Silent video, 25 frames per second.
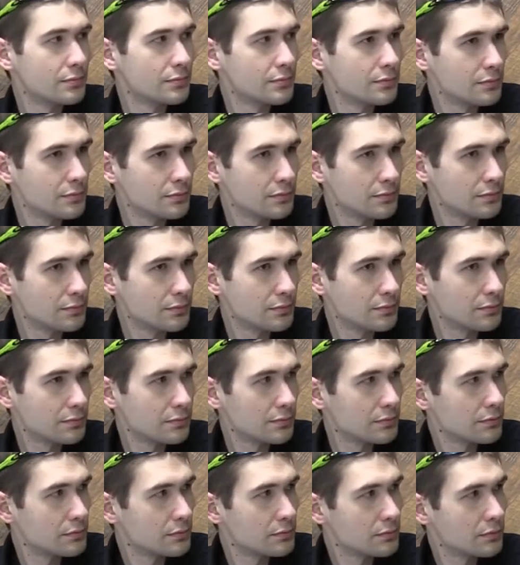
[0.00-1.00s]

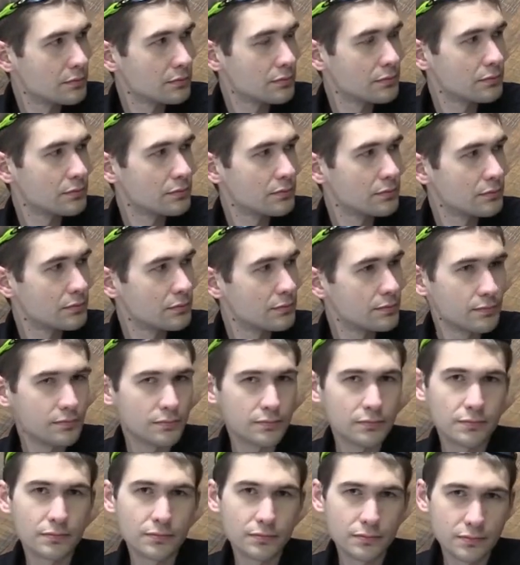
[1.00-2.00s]

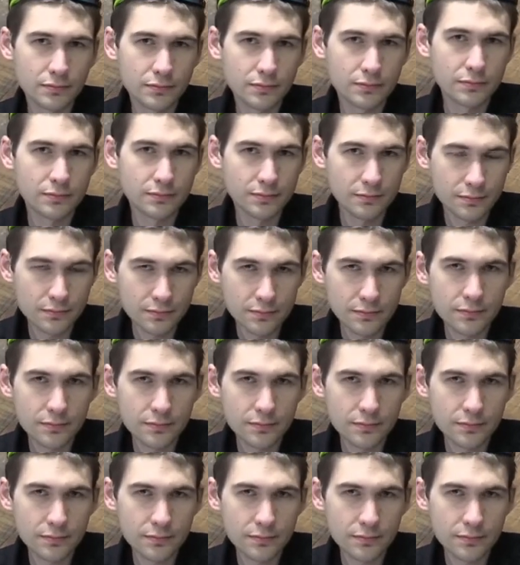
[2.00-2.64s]
This person isn't speaking.